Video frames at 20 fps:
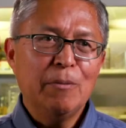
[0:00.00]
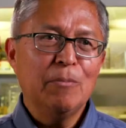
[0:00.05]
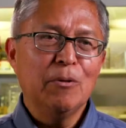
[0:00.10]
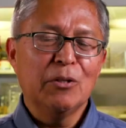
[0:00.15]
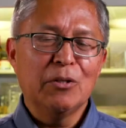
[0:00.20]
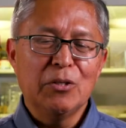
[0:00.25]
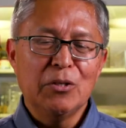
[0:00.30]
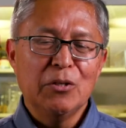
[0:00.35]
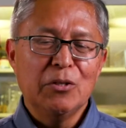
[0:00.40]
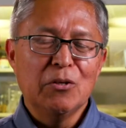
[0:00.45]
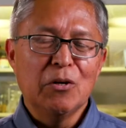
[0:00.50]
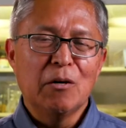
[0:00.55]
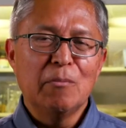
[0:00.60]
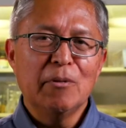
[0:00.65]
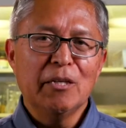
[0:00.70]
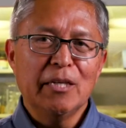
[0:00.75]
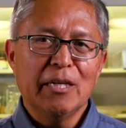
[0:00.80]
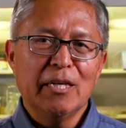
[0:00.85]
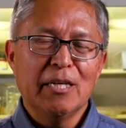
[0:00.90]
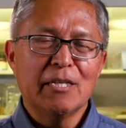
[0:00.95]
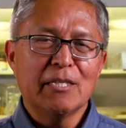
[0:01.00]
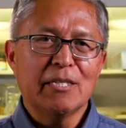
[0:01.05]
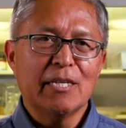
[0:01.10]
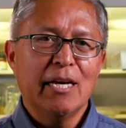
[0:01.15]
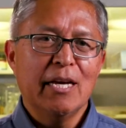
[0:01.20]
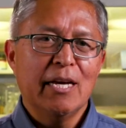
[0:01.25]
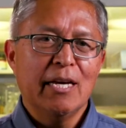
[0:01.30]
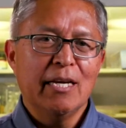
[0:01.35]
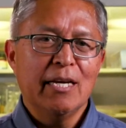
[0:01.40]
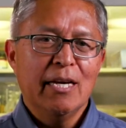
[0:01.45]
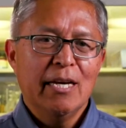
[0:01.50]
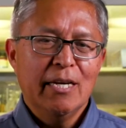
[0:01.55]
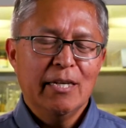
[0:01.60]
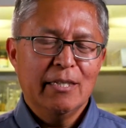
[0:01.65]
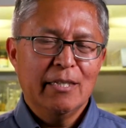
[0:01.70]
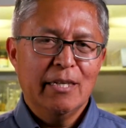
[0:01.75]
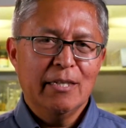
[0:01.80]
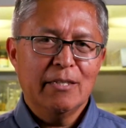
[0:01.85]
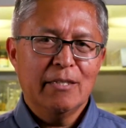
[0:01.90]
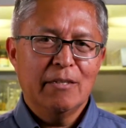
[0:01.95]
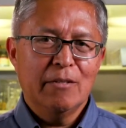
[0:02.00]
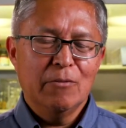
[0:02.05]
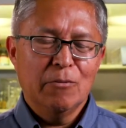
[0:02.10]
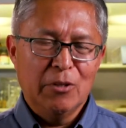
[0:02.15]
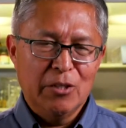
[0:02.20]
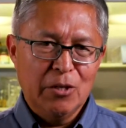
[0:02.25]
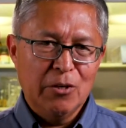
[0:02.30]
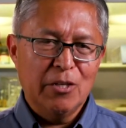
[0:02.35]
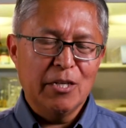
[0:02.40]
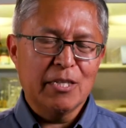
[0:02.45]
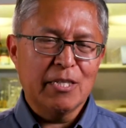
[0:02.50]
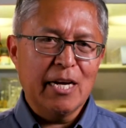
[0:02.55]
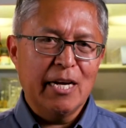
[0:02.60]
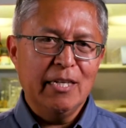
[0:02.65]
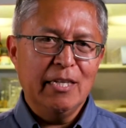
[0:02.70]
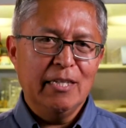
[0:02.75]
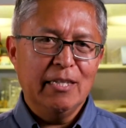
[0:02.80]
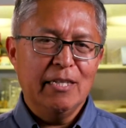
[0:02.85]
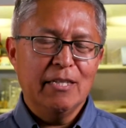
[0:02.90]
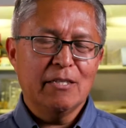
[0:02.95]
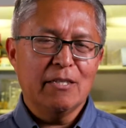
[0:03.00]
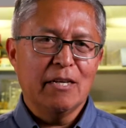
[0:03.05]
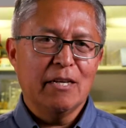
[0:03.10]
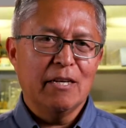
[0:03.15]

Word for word: people do normally is they, they when they're designing these